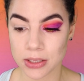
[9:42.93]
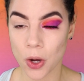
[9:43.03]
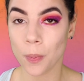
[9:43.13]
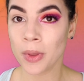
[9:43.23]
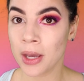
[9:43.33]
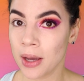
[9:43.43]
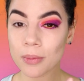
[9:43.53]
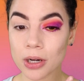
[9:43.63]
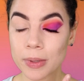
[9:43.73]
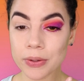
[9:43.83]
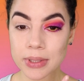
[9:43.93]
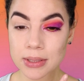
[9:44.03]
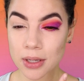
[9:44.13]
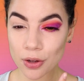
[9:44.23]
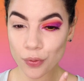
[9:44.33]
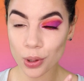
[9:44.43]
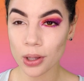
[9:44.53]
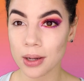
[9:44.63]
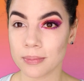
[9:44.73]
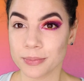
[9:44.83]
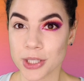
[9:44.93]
So I'm going to be doing this colorful look.